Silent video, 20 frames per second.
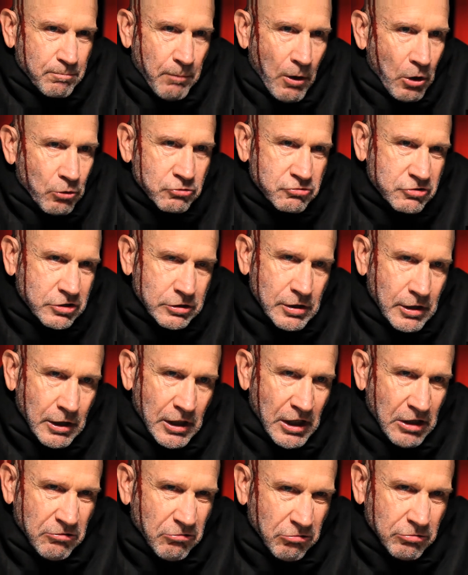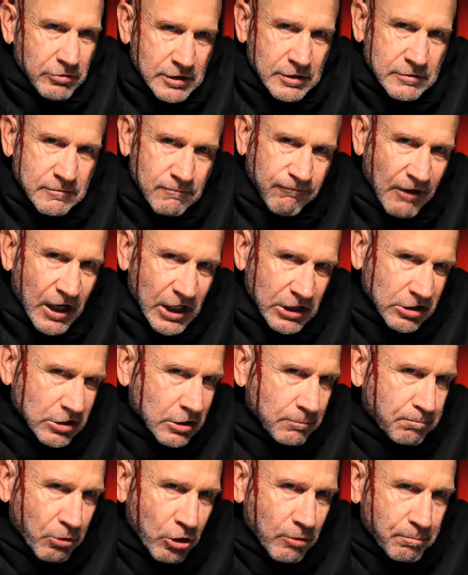post hither this vile
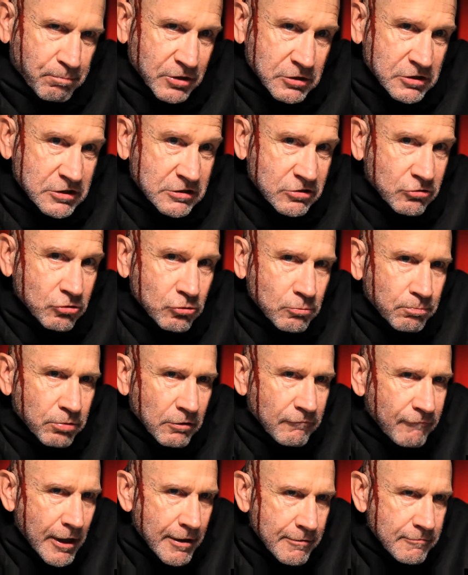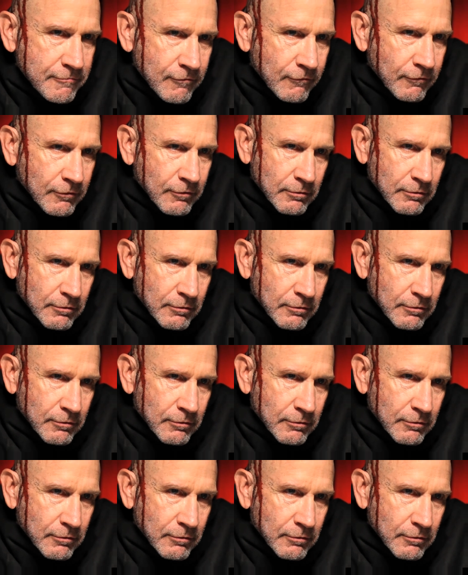purpose to prevent?